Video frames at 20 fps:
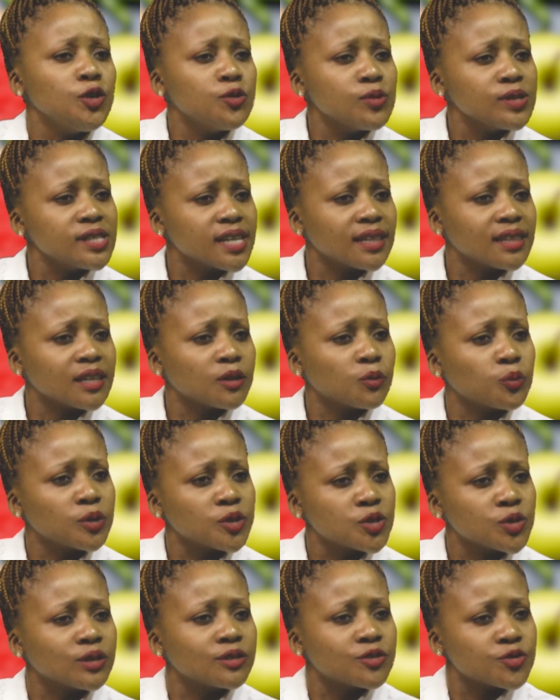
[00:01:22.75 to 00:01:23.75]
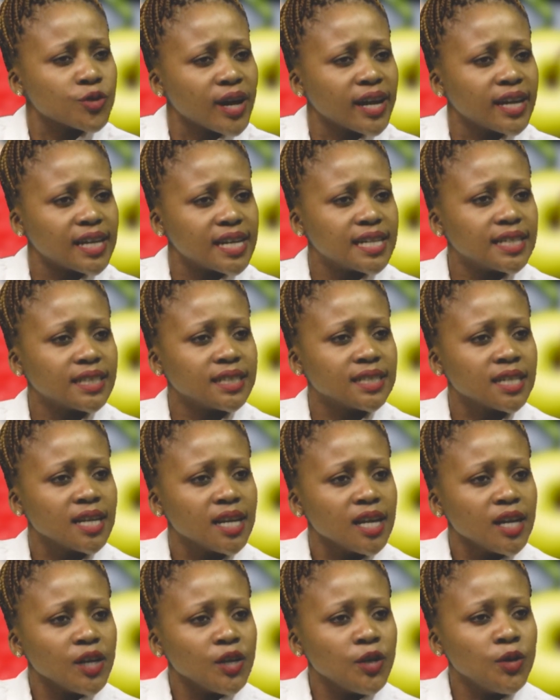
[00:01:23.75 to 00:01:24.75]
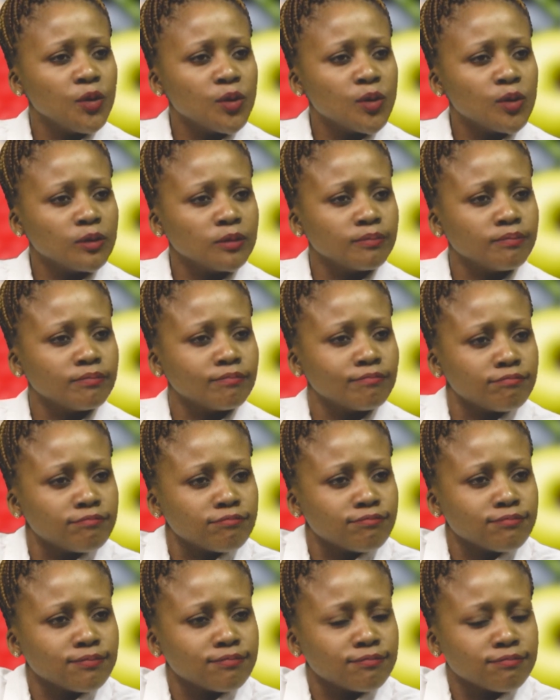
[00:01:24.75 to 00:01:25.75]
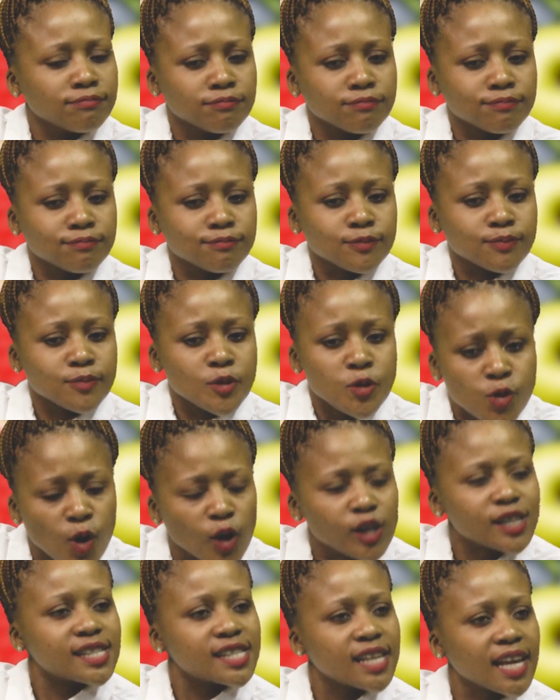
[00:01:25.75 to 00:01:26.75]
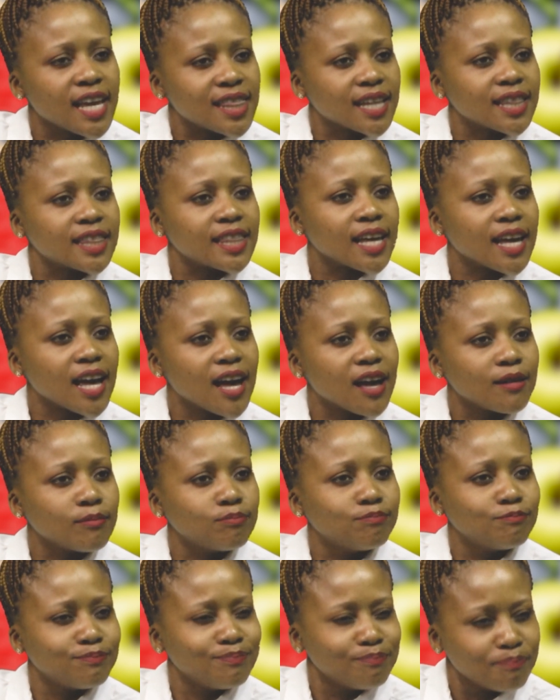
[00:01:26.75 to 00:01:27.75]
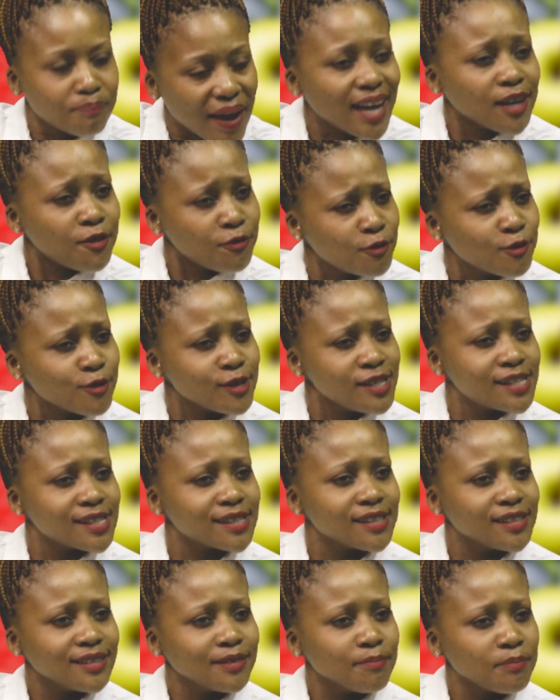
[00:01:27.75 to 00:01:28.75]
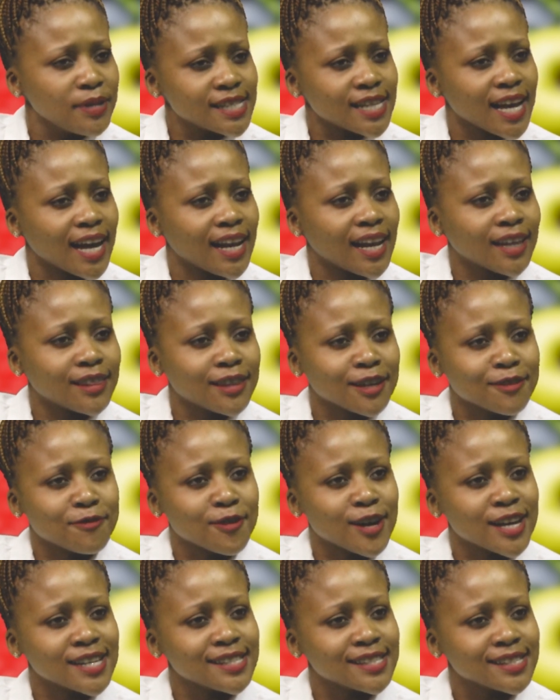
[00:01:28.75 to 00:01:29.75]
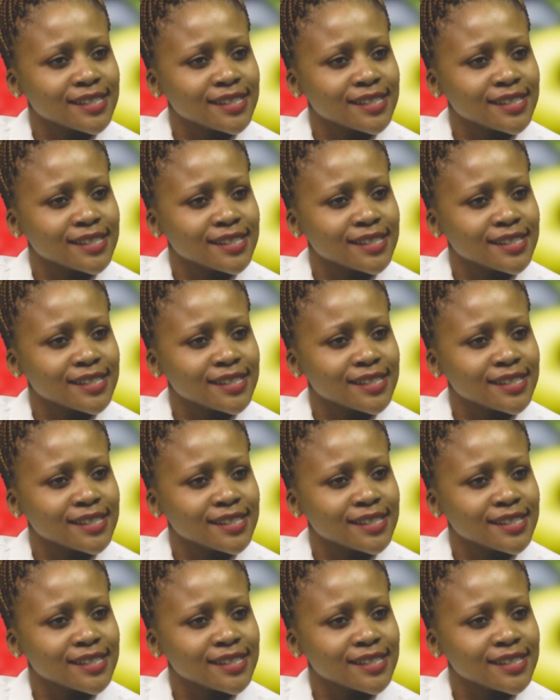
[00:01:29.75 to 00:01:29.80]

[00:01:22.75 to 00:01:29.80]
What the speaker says: You said that we should try and, you know, not say that they are bad foods. Please highlight that for us.